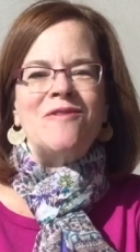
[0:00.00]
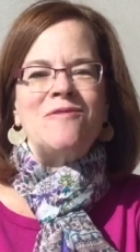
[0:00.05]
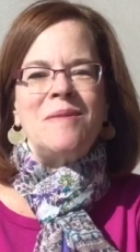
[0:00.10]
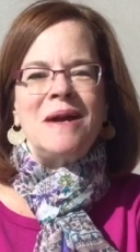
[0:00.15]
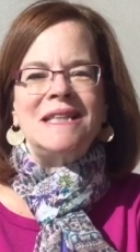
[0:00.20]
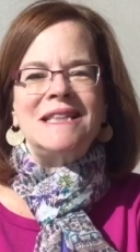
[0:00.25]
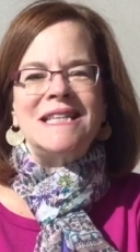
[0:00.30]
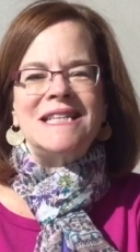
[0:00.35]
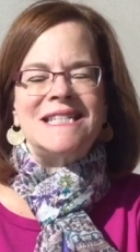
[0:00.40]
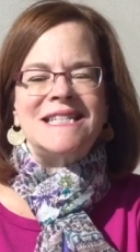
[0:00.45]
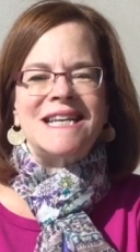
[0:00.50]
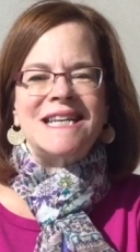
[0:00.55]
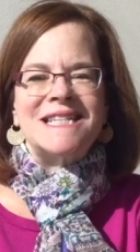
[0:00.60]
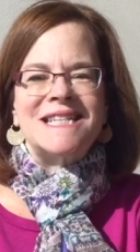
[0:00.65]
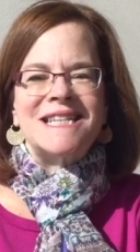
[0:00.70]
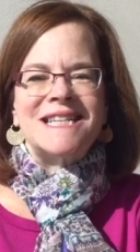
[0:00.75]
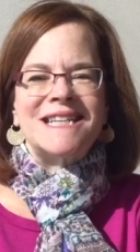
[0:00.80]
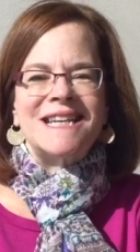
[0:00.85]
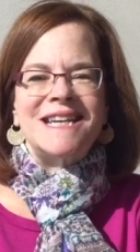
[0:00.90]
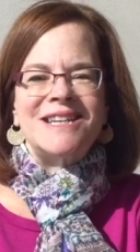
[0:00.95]
have met this
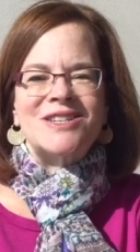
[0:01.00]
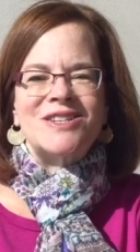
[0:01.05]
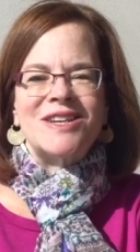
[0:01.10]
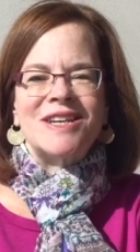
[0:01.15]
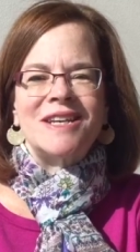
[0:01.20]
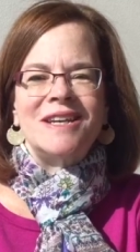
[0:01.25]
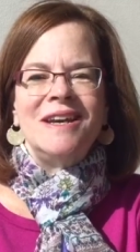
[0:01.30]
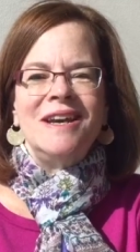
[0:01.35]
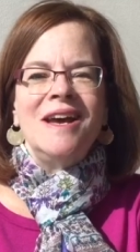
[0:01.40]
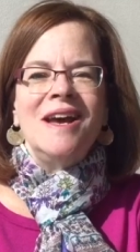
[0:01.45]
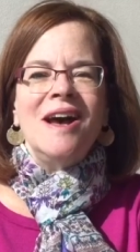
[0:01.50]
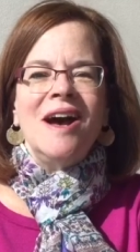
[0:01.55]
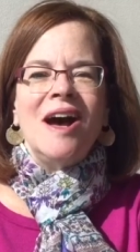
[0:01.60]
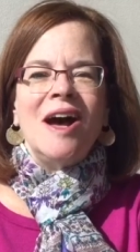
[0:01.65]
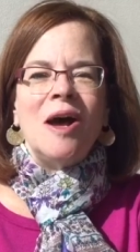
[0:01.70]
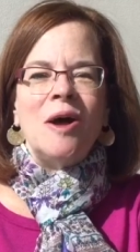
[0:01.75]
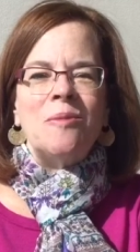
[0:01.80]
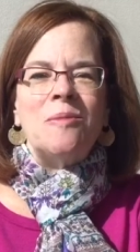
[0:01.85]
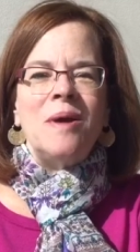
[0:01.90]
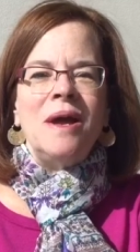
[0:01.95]
designation.
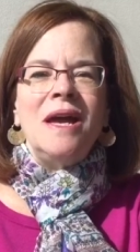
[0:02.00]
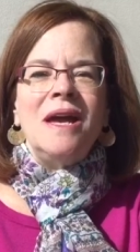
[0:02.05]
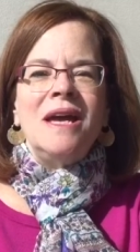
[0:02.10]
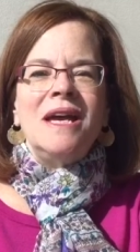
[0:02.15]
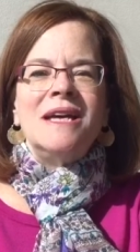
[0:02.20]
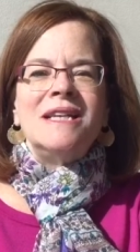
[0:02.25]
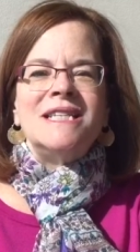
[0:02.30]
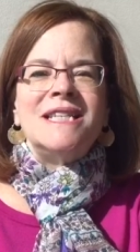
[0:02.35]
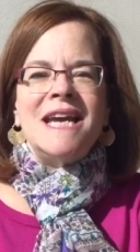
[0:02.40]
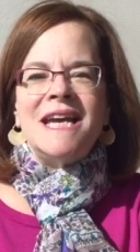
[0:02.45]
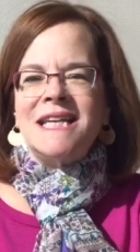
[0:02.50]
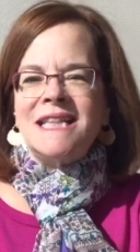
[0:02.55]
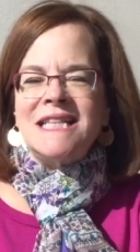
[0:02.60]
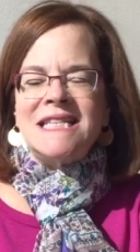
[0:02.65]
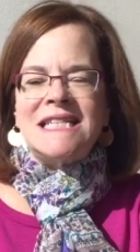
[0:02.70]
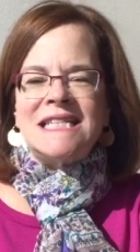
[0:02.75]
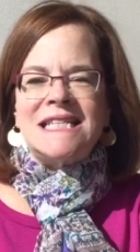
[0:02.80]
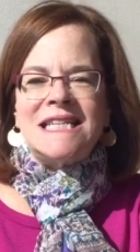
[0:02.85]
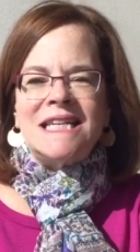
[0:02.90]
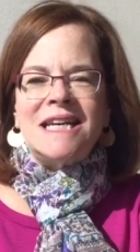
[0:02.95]
Um, take the
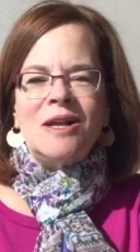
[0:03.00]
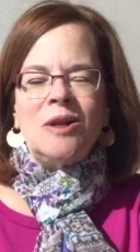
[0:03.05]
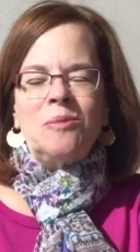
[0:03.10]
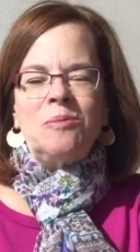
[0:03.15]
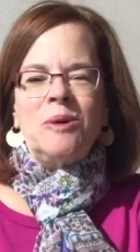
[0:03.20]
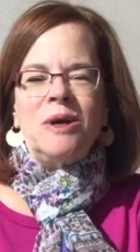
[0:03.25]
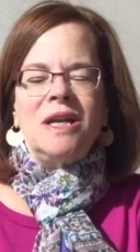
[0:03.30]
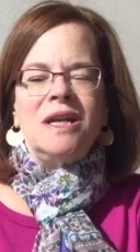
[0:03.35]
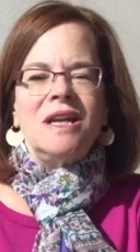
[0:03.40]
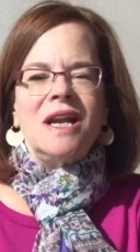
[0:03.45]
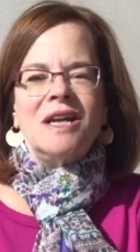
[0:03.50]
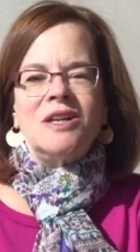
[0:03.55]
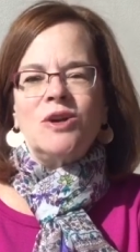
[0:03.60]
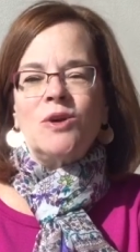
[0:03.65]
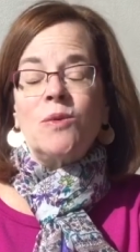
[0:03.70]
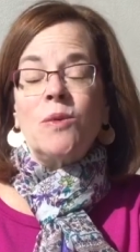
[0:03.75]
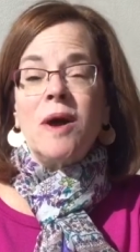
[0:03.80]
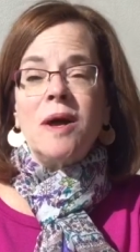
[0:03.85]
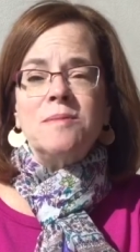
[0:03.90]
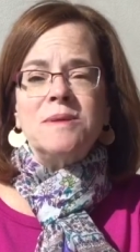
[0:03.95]
seal, put it on
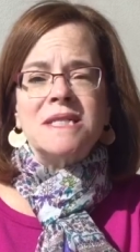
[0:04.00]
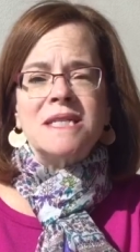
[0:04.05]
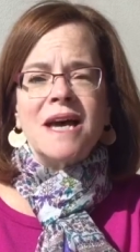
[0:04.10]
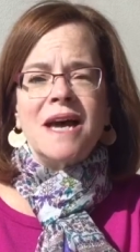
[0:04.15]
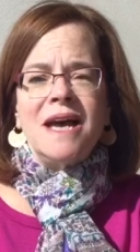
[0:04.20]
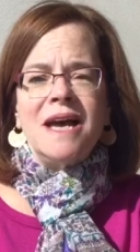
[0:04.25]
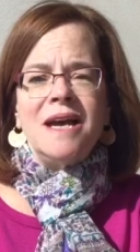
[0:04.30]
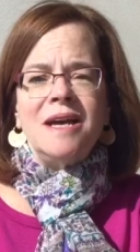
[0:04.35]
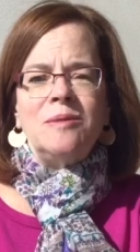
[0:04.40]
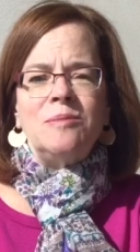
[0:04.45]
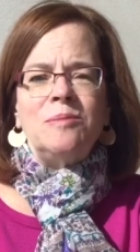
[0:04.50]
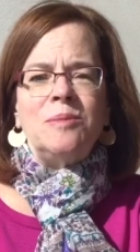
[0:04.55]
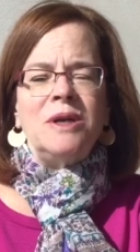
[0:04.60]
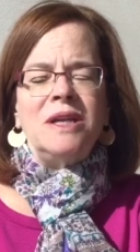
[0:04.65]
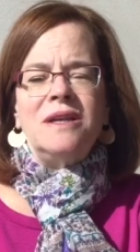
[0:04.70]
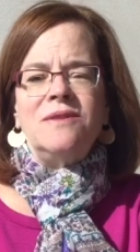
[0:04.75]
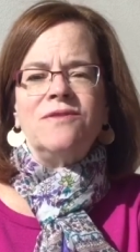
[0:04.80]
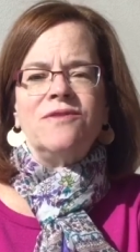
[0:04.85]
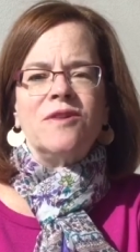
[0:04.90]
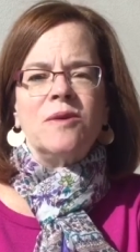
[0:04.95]
your website, put
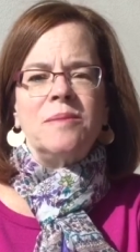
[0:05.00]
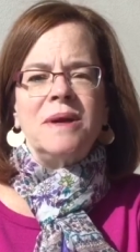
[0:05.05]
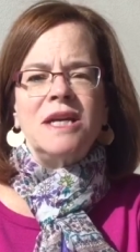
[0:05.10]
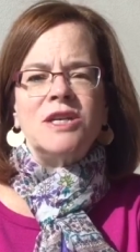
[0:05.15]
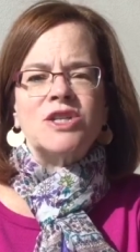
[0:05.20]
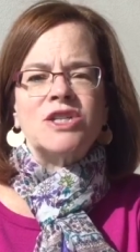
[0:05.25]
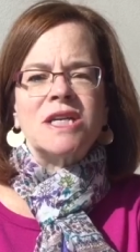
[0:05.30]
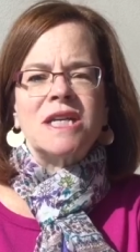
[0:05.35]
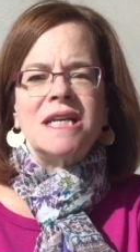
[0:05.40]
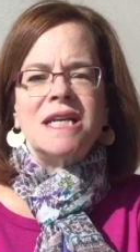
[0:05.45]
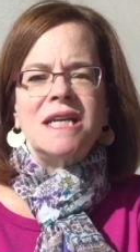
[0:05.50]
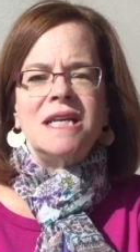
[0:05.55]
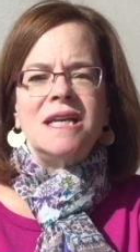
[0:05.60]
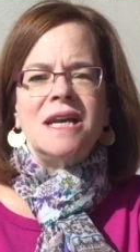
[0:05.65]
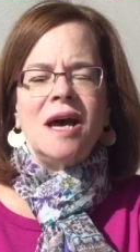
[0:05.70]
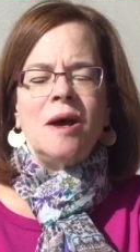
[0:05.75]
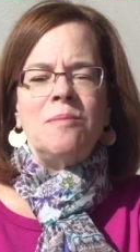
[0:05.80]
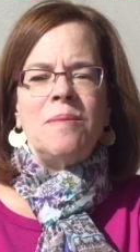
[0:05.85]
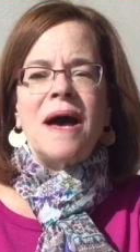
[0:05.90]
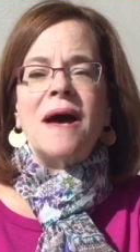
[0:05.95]
information
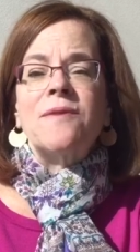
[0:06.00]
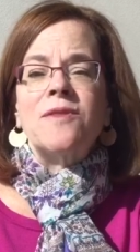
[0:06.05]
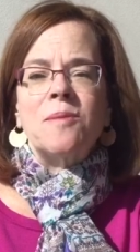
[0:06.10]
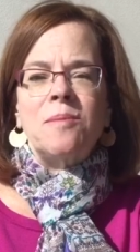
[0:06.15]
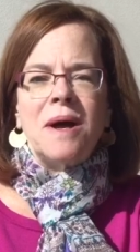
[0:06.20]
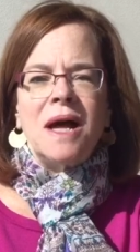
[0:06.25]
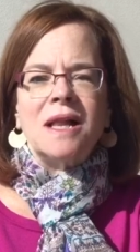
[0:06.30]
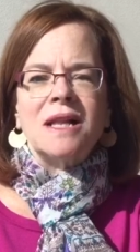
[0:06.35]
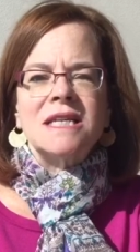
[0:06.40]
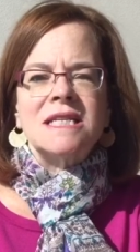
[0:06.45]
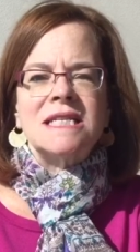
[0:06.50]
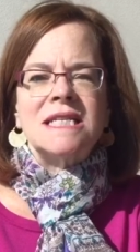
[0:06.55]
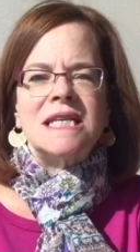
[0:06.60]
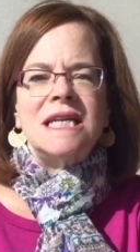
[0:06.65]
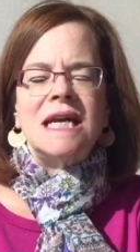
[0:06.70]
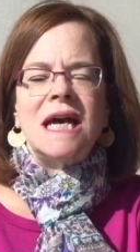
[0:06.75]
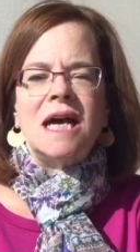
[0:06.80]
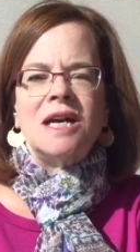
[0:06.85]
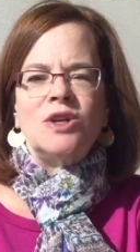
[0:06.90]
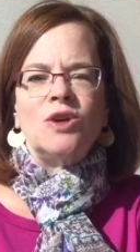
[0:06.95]
about the
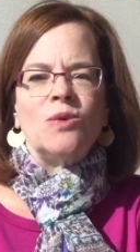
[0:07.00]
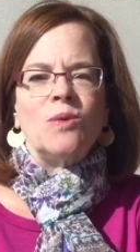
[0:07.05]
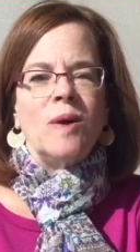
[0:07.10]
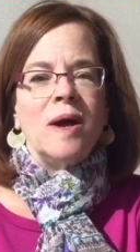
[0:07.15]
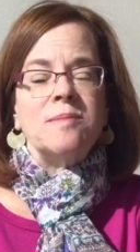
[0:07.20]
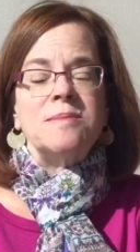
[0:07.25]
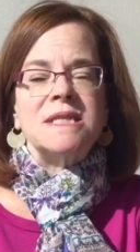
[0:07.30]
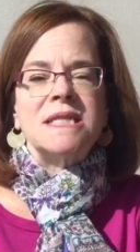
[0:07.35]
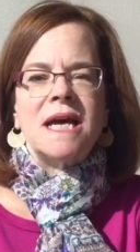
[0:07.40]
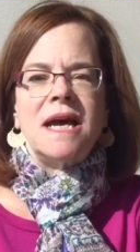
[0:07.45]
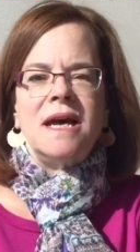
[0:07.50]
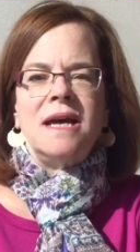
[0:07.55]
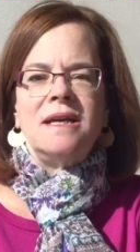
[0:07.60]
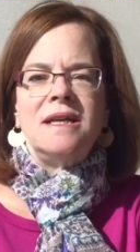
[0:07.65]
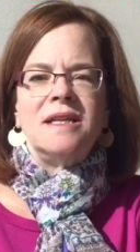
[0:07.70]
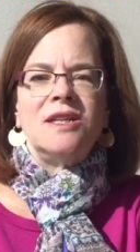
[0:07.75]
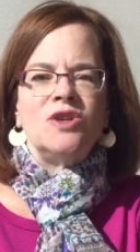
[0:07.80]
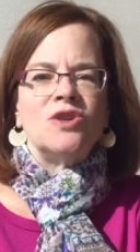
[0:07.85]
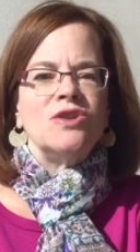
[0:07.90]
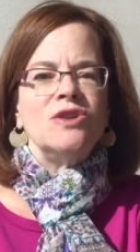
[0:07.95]
policy on your
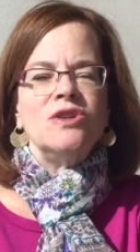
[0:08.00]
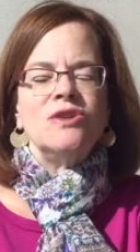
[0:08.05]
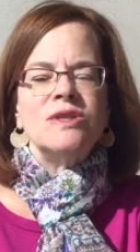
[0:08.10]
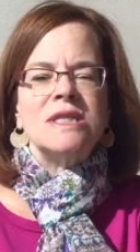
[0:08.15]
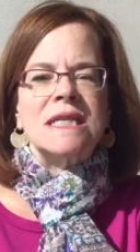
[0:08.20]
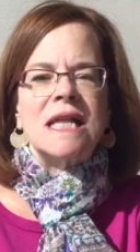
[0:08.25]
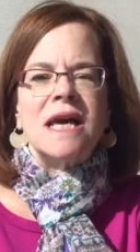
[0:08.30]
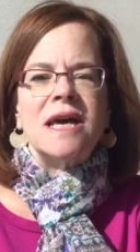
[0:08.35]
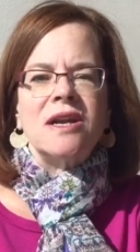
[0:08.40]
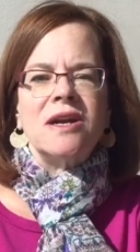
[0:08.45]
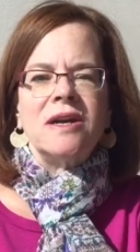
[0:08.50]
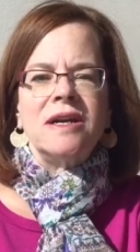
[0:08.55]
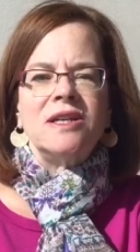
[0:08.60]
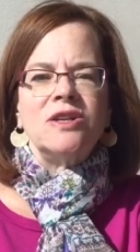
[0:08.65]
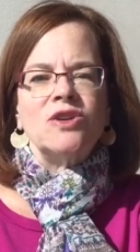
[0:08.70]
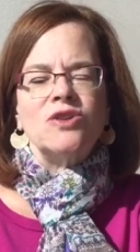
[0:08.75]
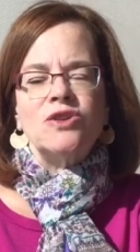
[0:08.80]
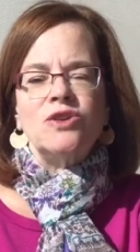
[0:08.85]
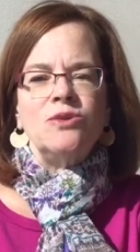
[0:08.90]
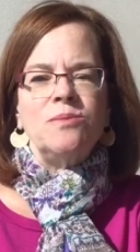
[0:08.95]
website, in your newsletter, in
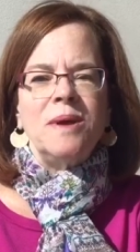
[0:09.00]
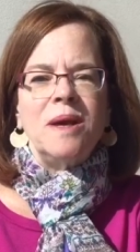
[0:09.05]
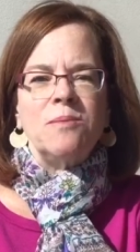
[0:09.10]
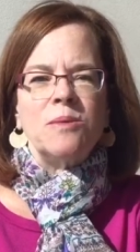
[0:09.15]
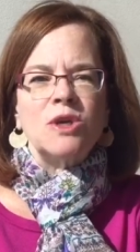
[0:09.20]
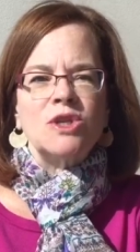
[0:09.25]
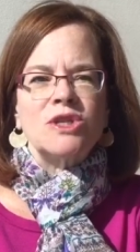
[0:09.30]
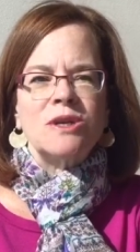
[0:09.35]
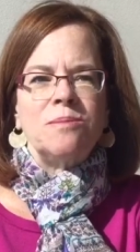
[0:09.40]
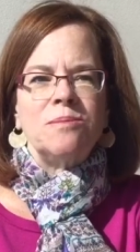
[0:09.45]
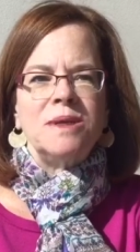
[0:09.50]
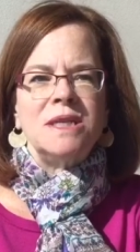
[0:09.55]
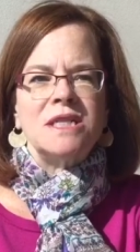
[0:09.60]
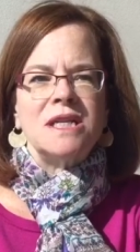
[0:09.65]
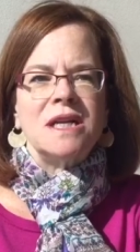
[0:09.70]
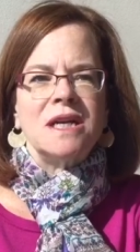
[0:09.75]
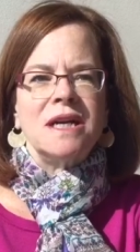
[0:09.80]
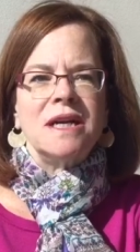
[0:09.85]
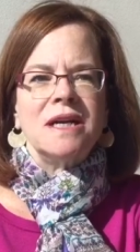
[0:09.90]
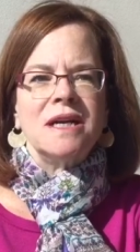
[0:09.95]
your new membership
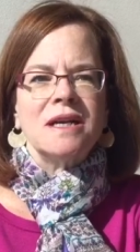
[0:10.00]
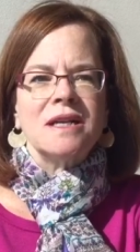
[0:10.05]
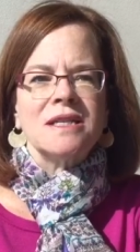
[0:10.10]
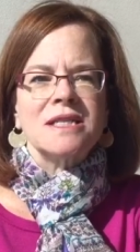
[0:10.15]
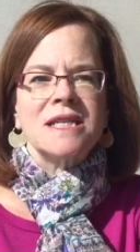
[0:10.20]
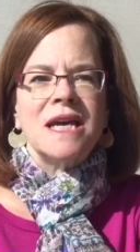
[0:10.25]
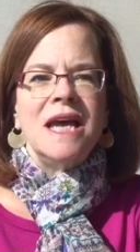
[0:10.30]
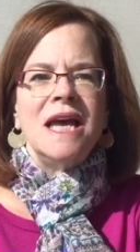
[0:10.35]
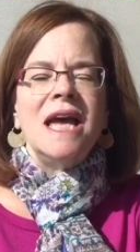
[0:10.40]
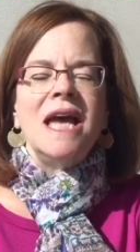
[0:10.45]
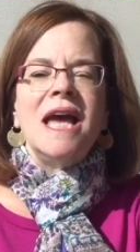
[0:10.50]
materials,